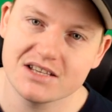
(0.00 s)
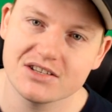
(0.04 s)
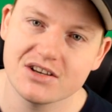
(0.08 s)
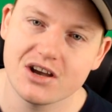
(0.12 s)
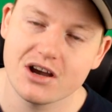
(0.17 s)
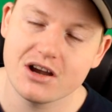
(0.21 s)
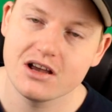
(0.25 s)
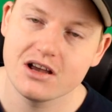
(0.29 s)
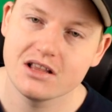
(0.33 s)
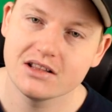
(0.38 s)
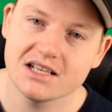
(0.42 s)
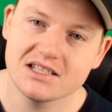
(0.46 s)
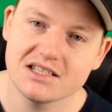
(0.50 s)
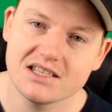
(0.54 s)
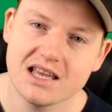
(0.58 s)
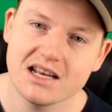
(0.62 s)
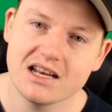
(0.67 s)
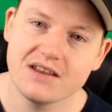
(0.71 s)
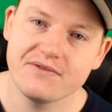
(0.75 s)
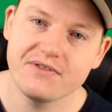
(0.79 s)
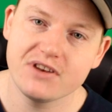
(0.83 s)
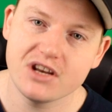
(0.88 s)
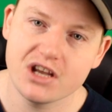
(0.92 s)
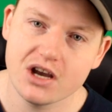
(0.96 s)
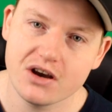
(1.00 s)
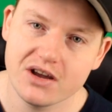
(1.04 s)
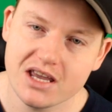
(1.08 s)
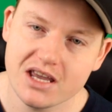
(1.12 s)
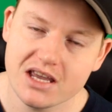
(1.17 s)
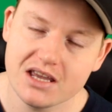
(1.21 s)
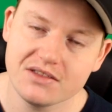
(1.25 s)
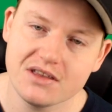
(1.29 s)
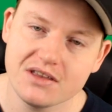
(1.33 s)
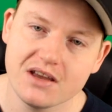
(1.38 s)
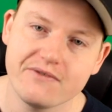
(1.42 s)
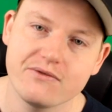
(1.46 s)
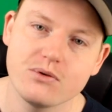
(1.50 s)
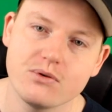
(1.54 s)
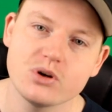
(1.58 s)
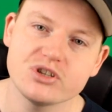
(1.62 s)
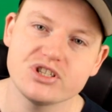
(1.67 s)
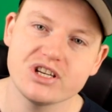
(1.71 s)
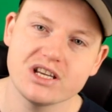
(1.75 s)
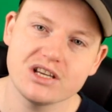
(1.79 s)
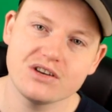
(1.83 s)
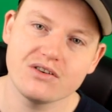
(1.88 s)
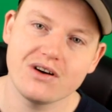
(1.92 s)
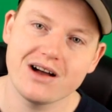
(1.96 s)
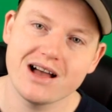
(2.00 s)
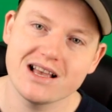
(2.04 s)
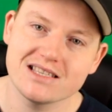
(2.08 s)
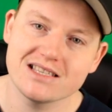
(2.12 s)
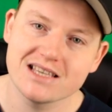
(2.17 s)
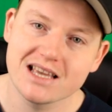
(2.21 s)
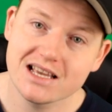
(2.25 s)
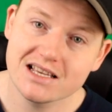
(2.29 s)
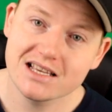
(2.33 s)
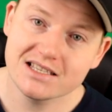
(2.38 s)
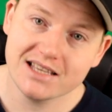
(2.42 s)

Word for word: So let's end the video here. Thanks for watching, guys.